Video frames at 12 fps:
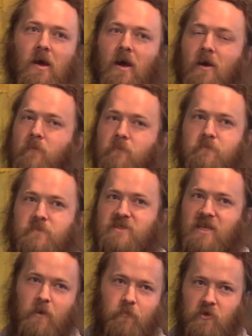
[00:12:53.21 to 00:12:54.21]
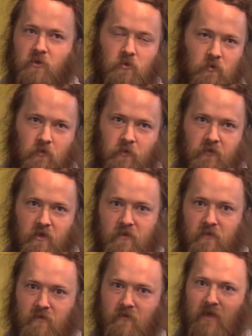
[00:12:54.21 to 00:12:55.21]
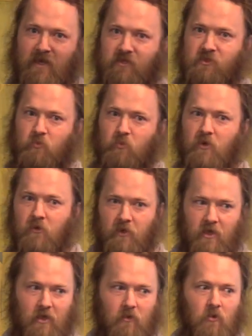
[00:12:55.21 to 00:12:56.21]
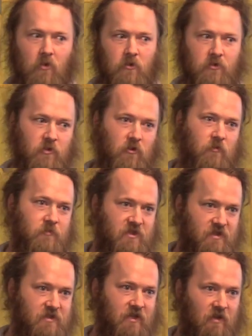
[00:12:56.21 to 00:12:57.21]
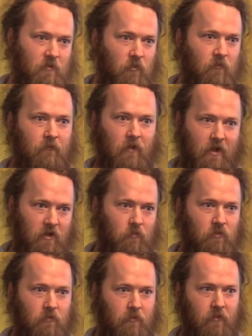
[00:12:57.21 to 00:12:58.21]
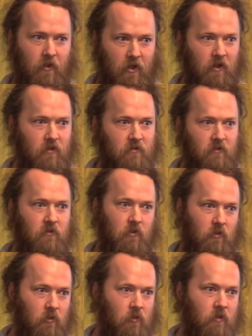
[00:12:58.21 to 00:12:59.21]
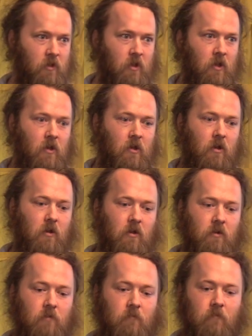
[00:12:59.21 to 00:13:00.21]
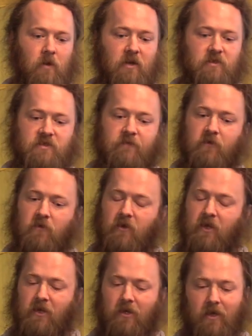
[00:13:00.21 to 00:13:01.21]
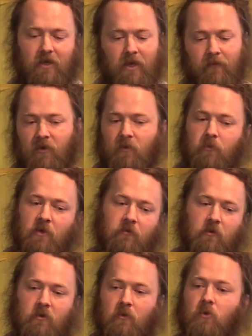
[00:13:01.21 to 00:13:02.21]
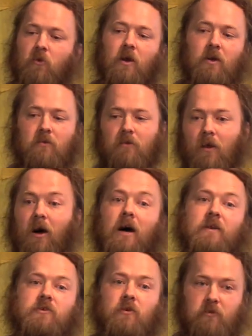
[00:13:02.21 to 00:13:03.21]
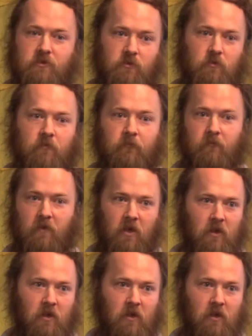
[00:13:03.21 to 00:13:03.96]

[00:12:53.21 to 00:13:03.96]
I'm skeptical that that's really a long-term sustainable, viable thing to do. Um, I just feel like inevitably they're going to rely a lot on sort of,